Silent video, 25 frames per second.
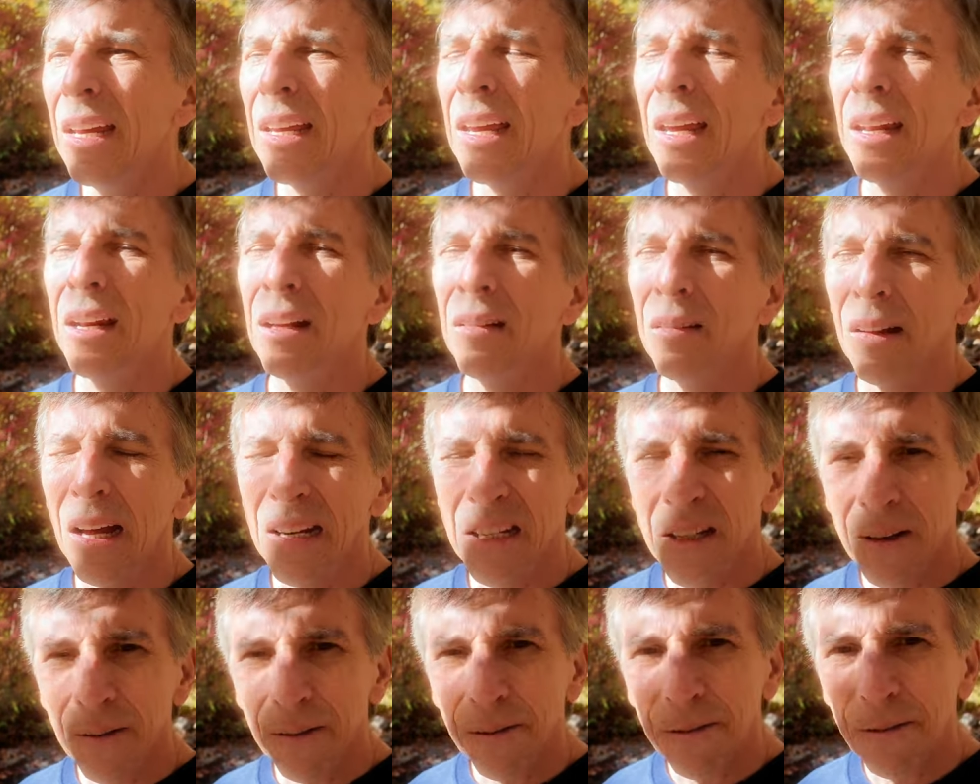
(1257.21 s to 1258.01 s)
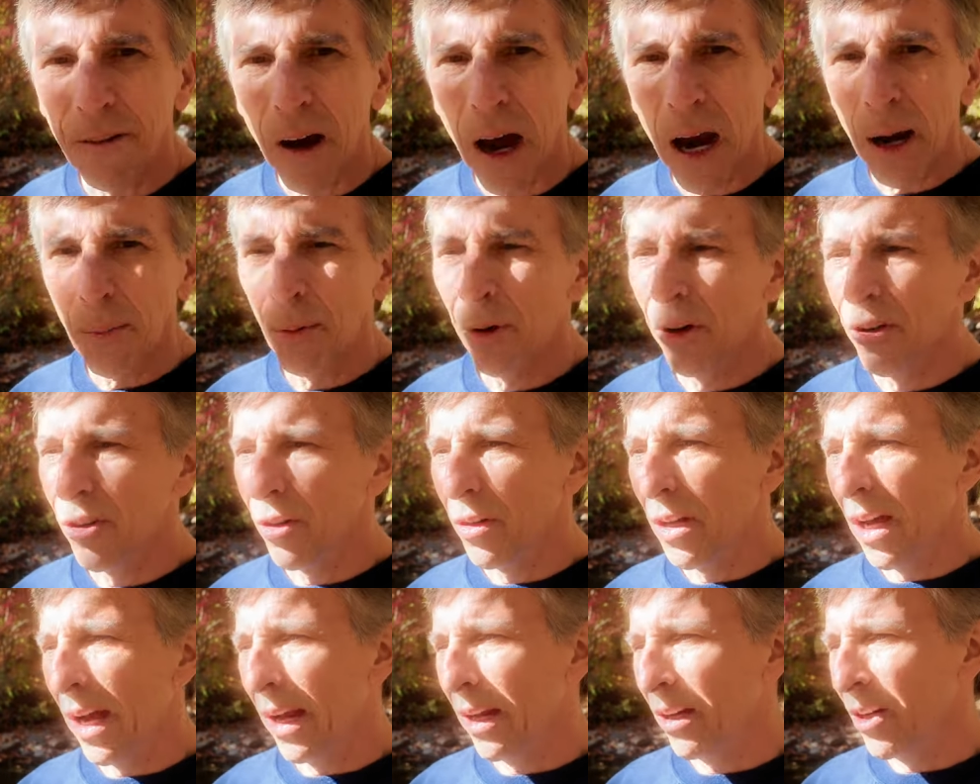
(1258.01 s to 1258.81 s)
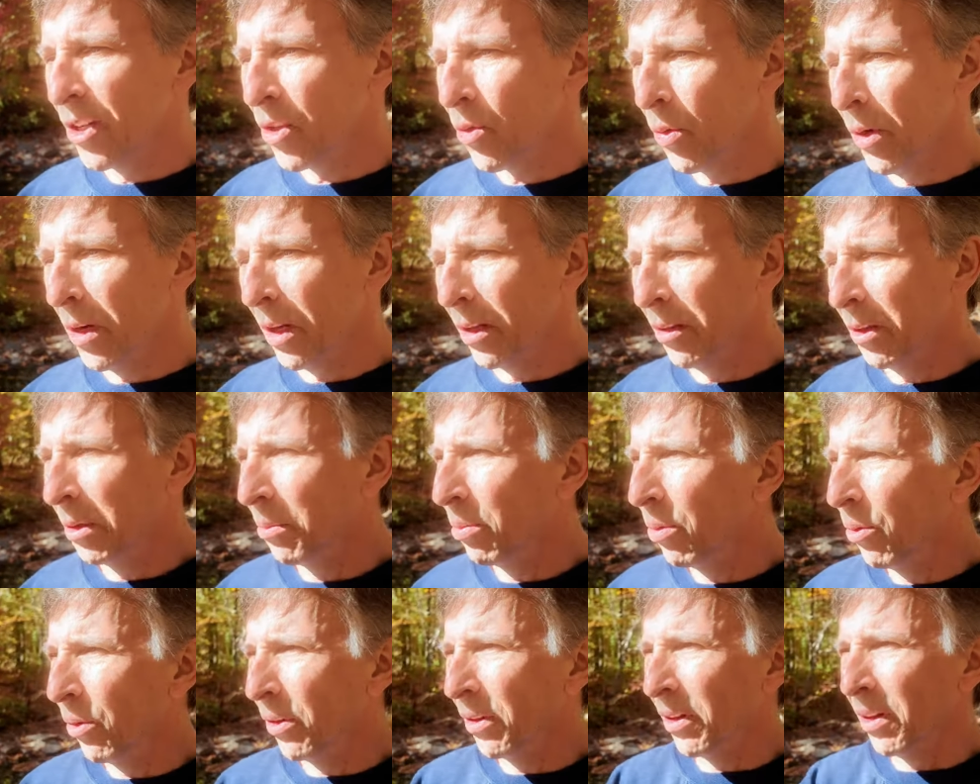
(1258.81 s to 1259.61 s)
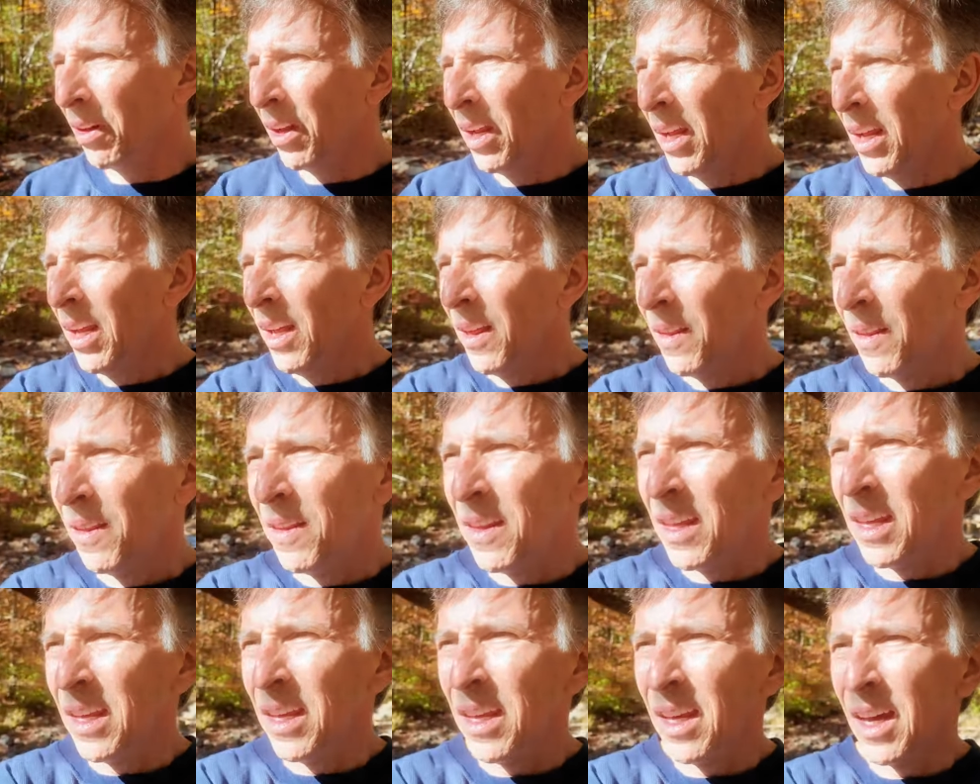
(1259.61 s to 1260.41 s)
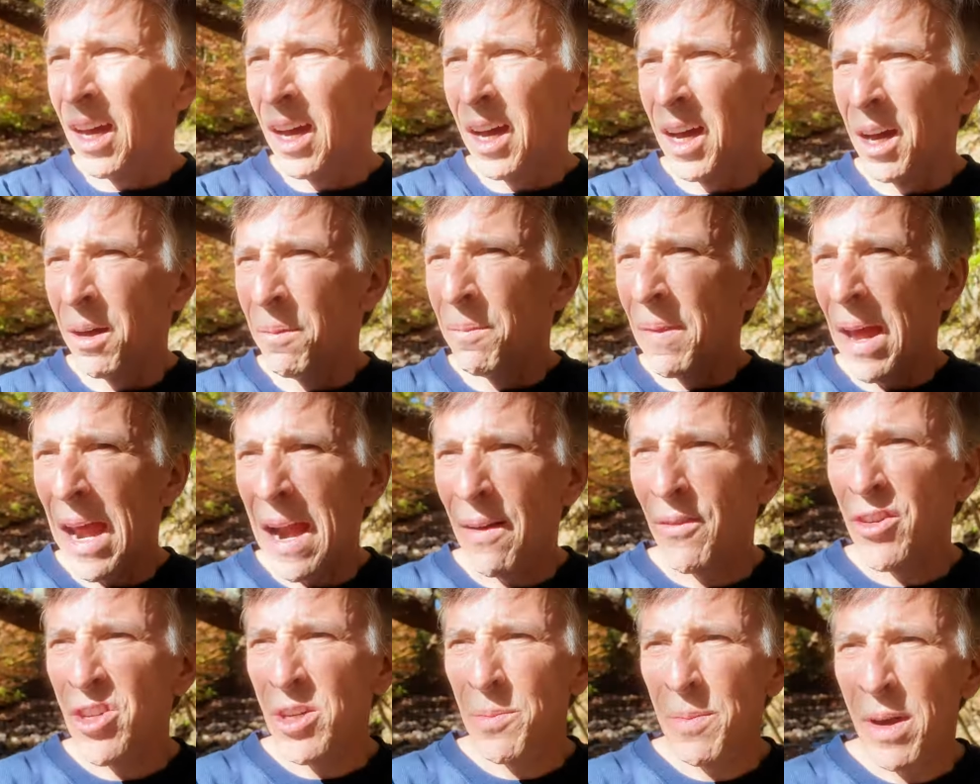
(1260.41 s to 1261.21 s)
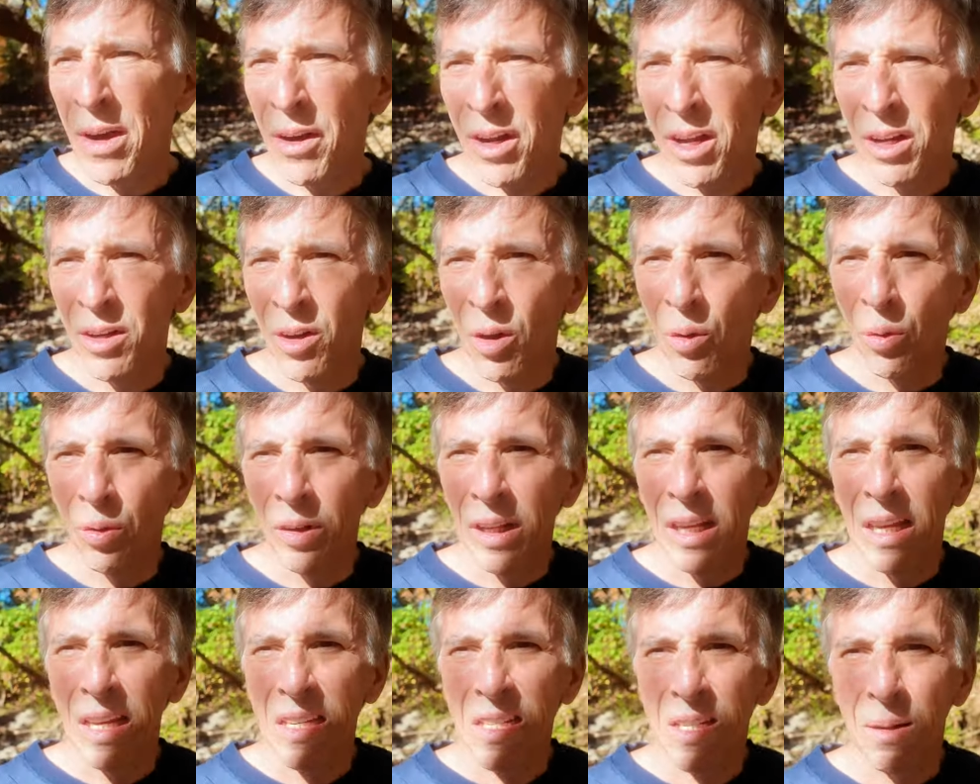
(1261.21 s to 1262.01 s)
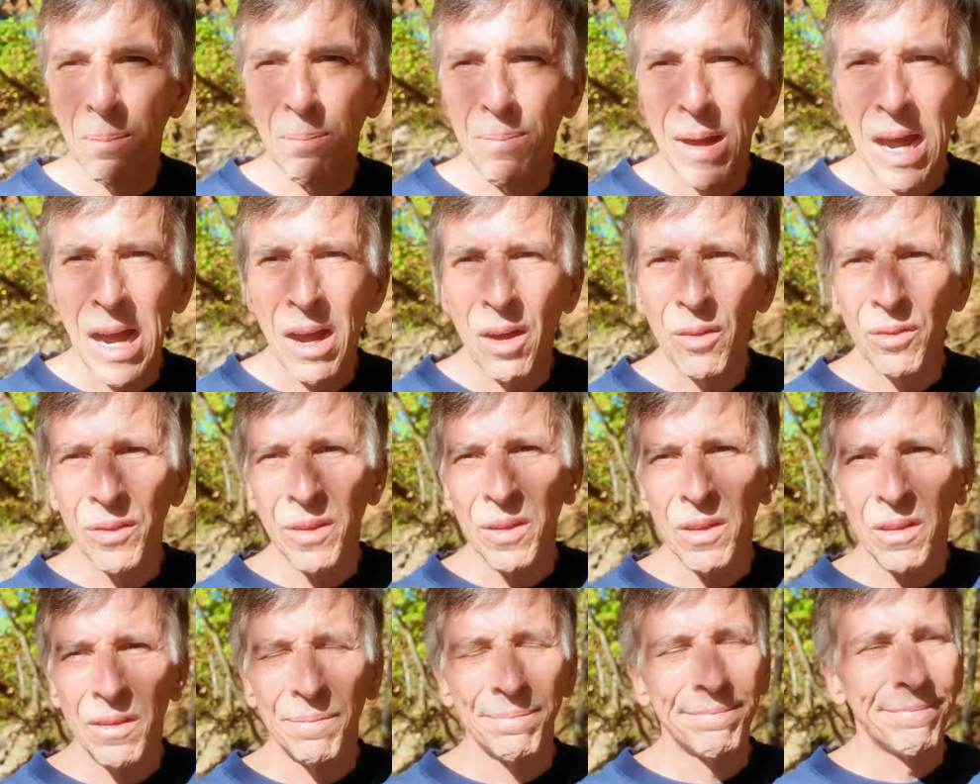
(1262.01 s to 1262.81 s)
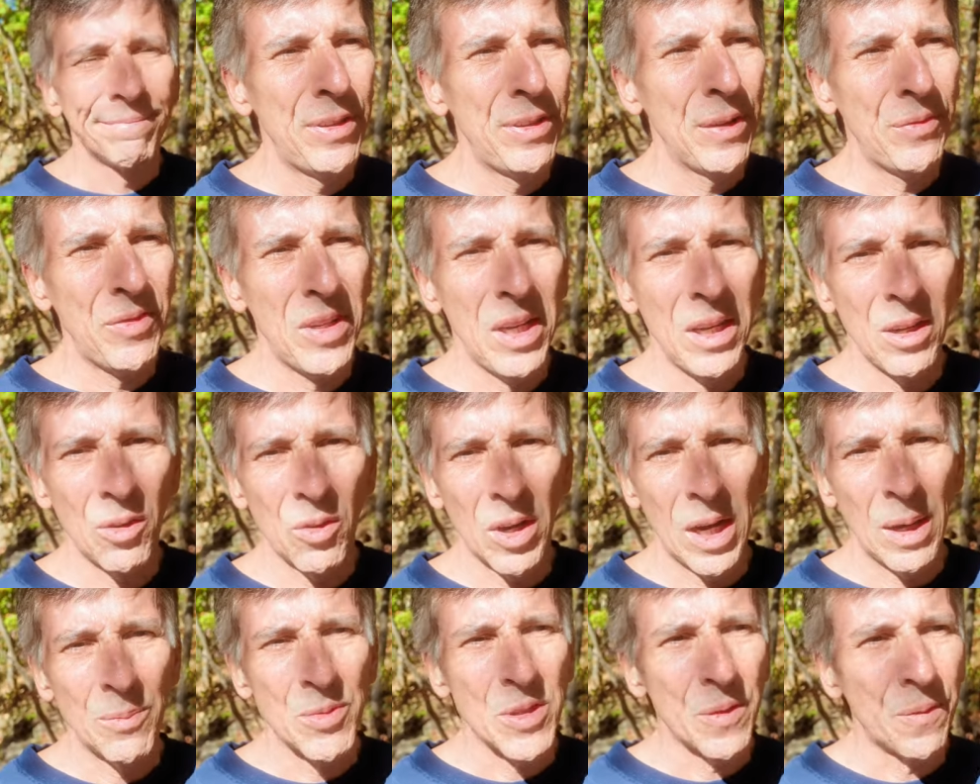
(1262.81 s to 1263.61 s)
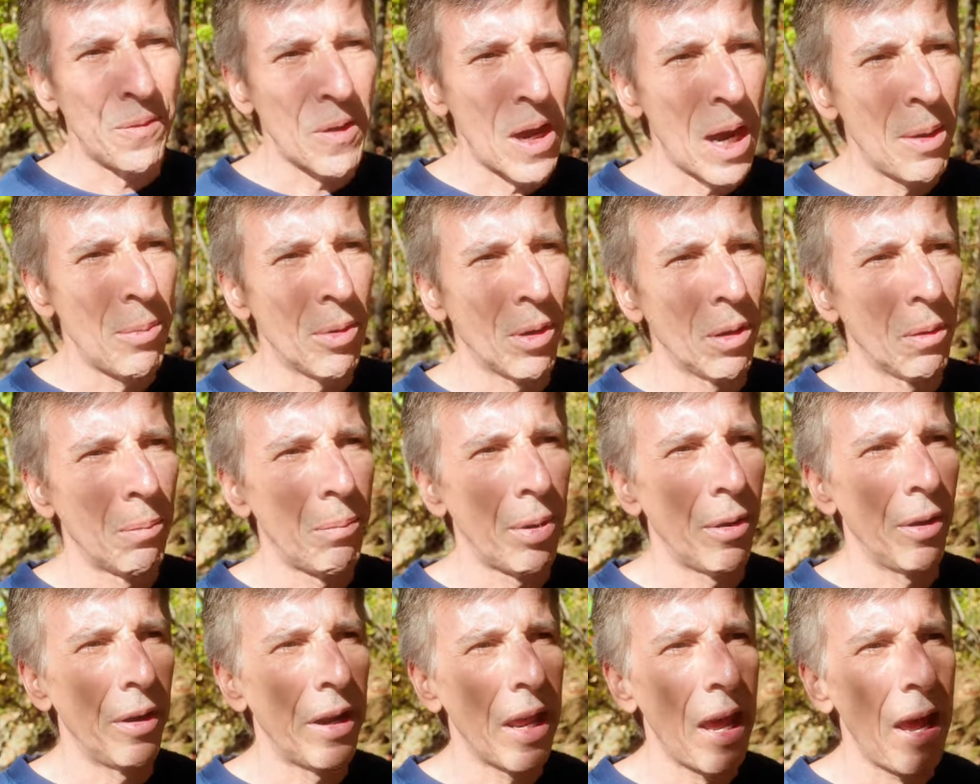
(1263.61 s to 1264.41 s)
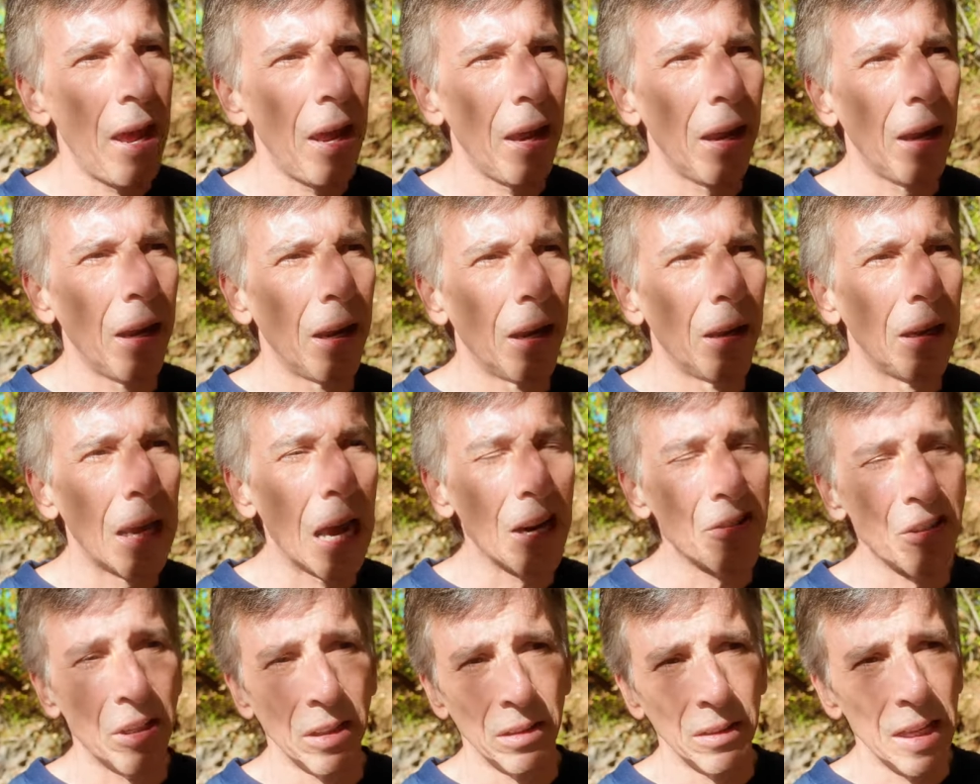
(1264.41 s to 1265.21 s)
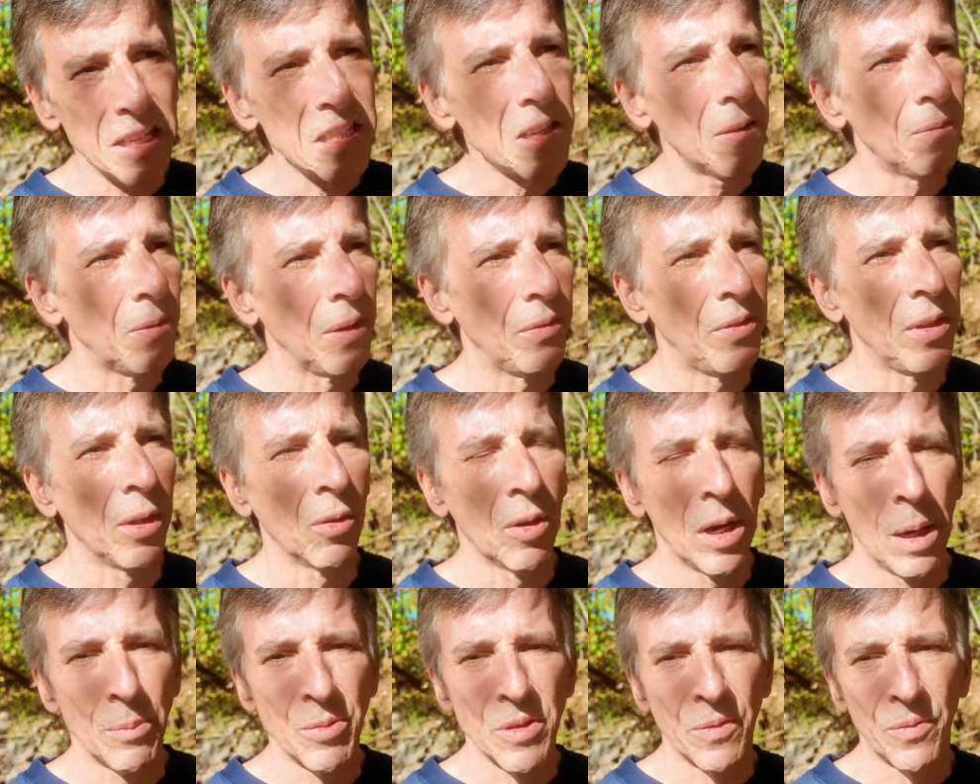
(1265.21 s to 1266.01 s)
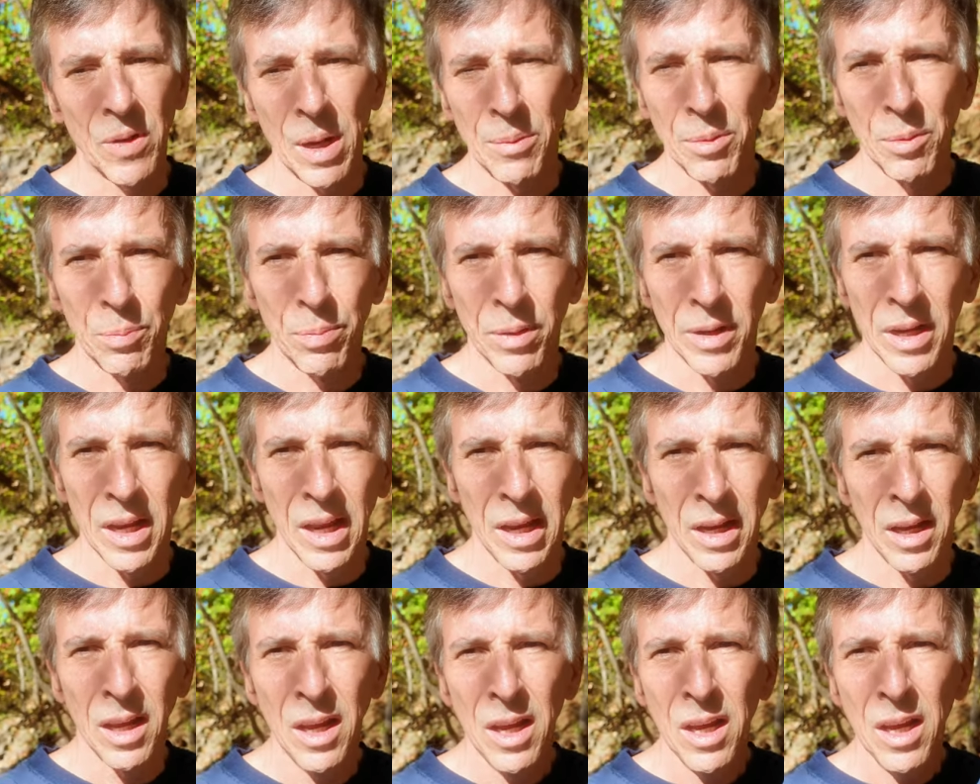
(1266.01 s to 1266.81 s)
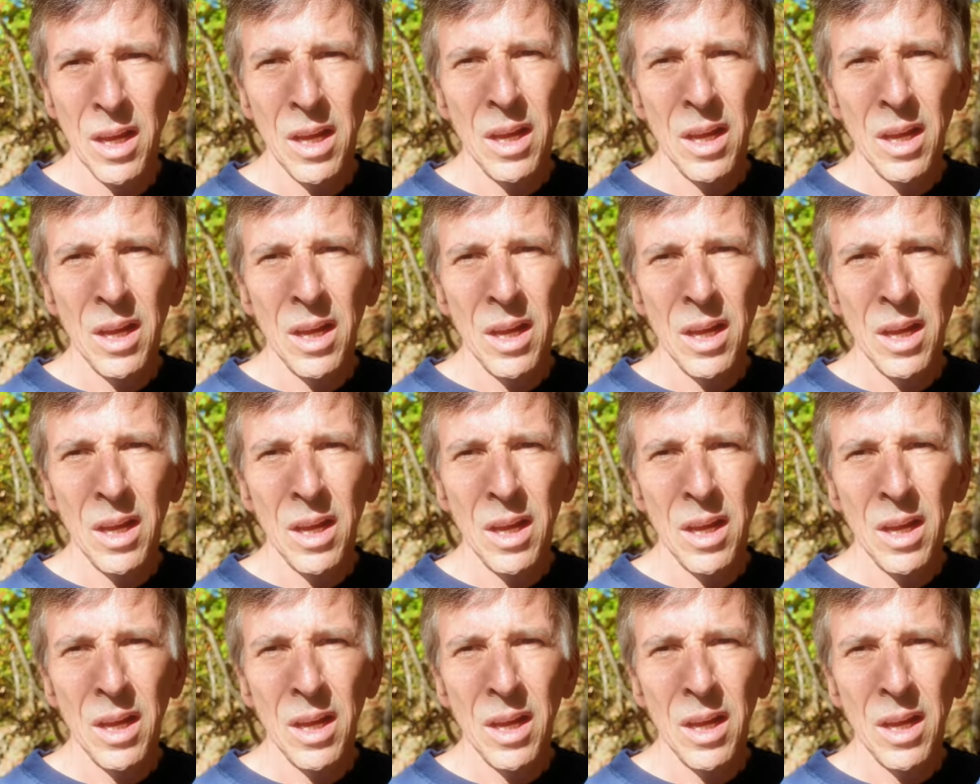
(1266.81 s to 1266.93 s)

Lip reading: Getting lots of fiber in your diet is critically important. The average American only gets about 15 grams of fiber per day, actually less than 15 grams of fiber per day.